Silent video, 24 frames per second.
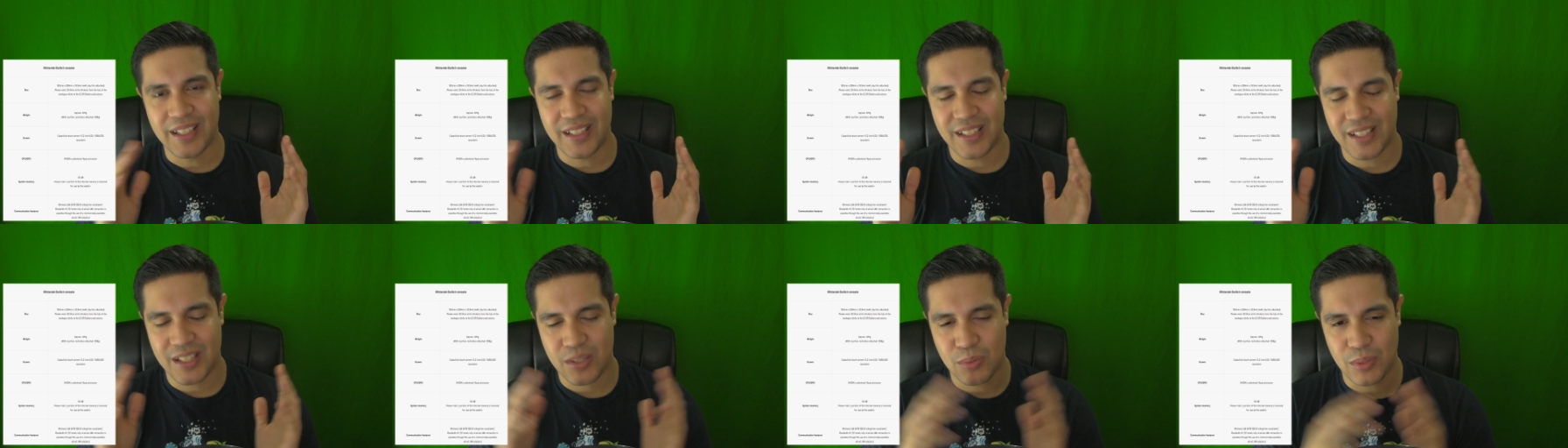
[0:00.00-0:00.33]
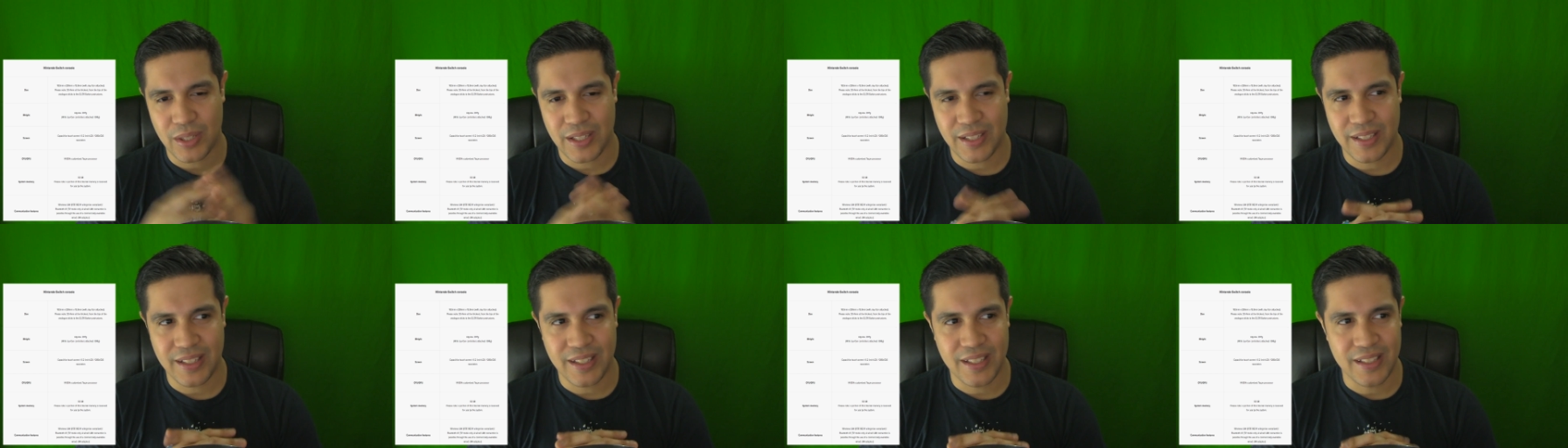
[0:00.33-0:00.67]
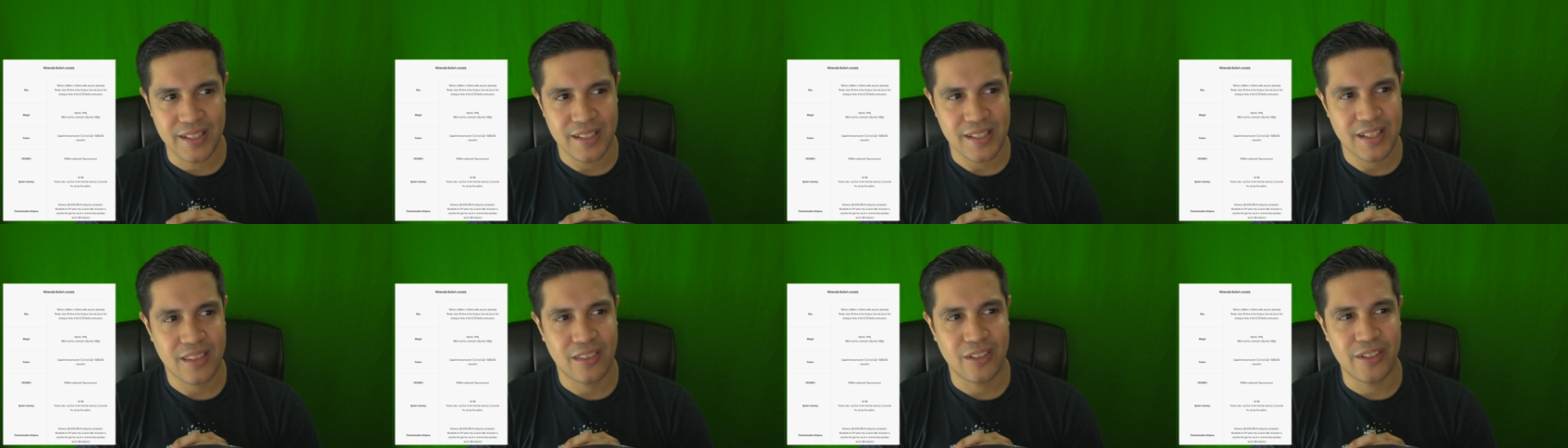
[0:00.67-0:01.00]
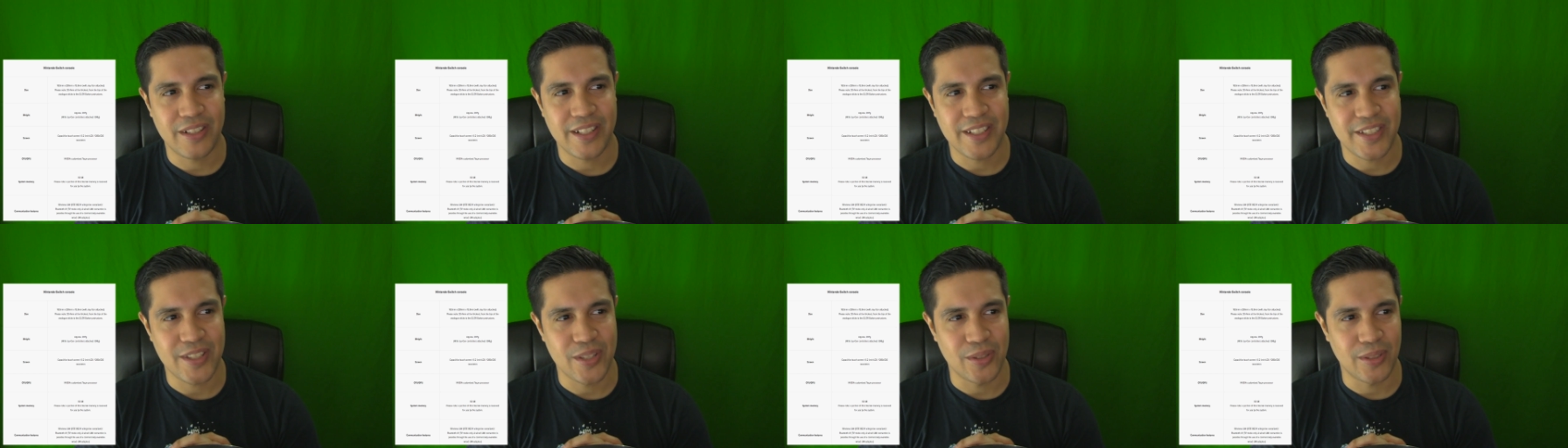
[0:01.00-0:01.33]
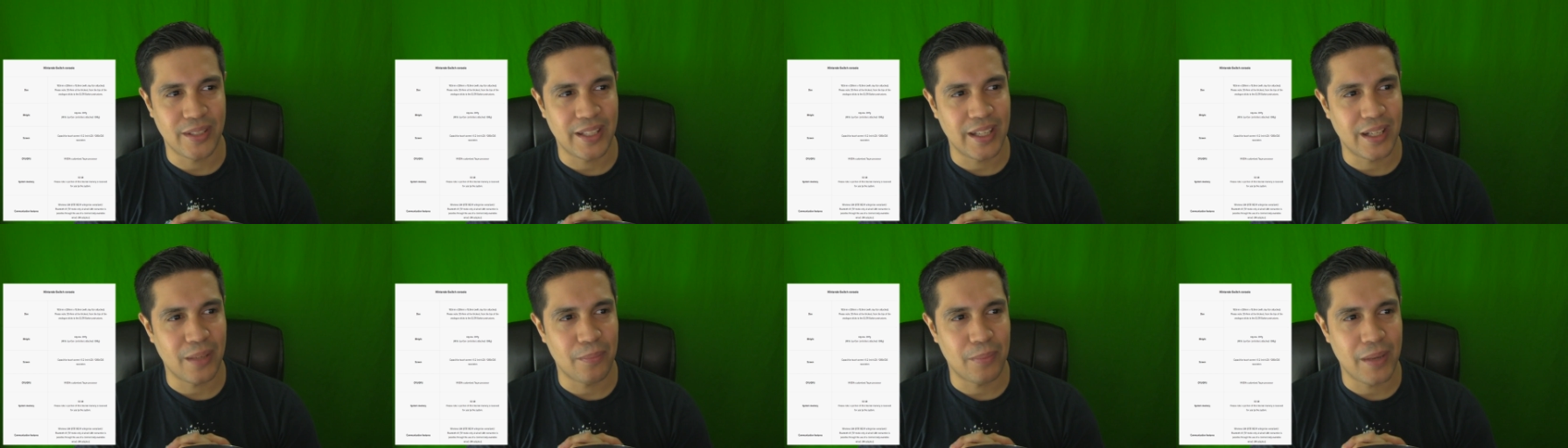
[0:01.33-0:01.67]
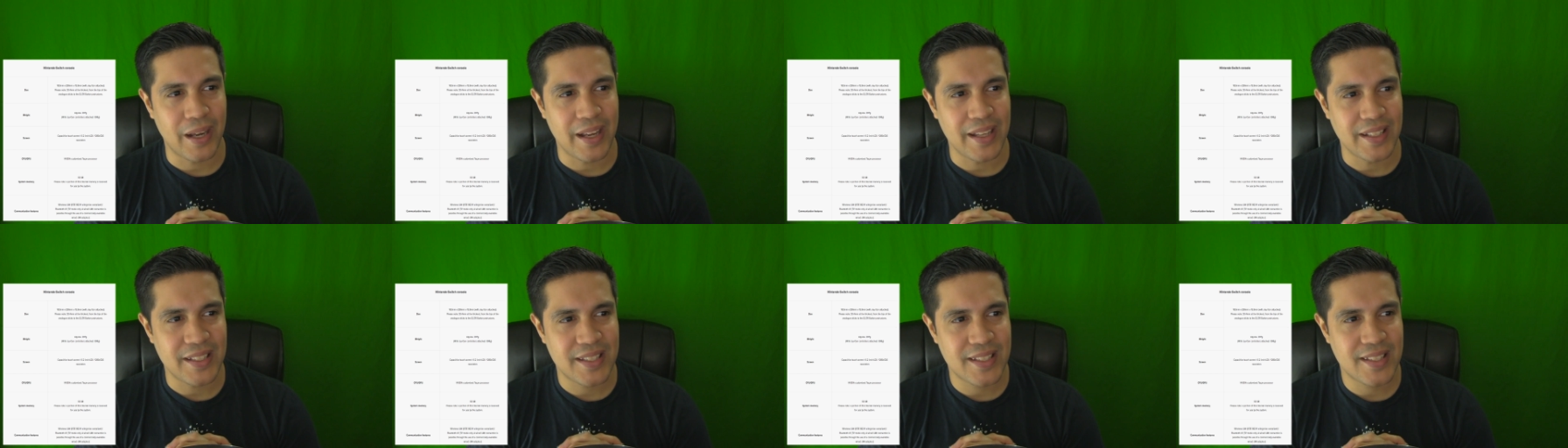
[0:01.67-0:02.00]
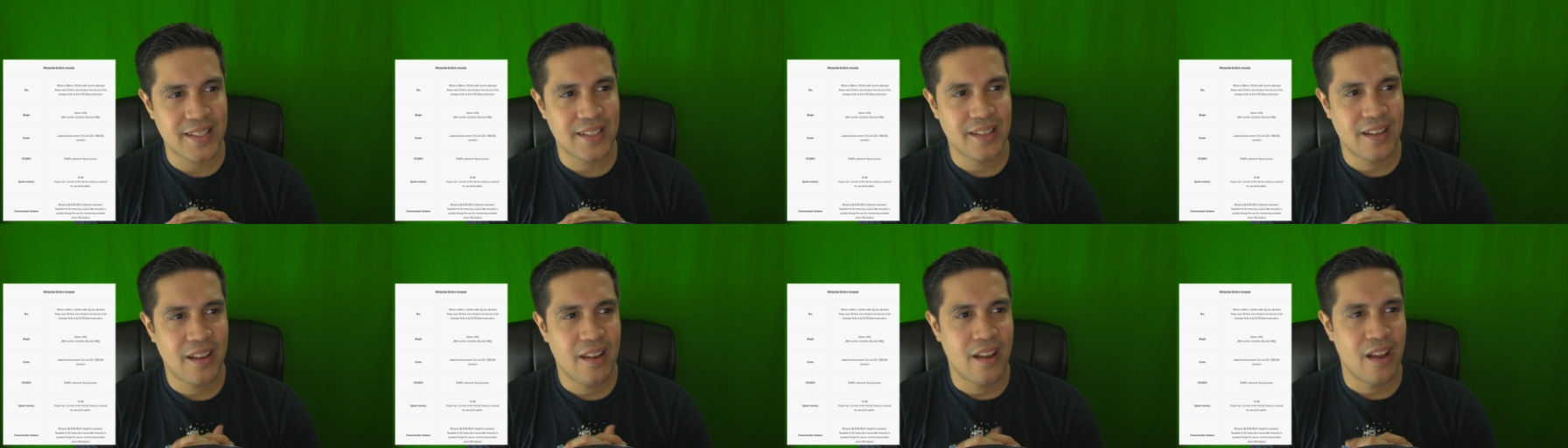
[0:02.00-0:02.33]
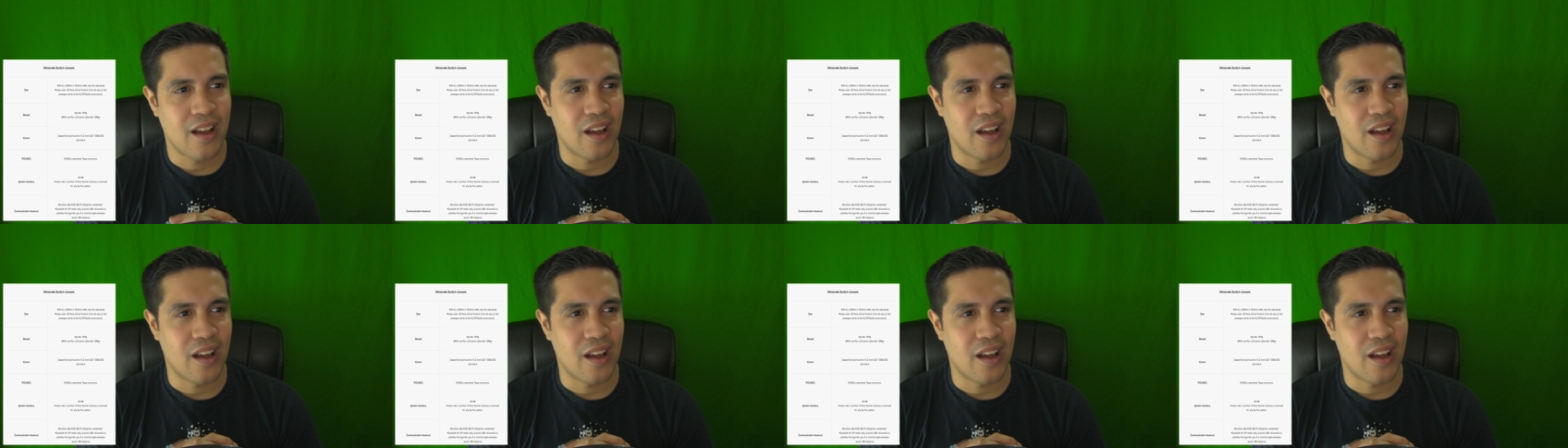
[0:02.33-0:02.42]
It is what it is. 32 gigabytes.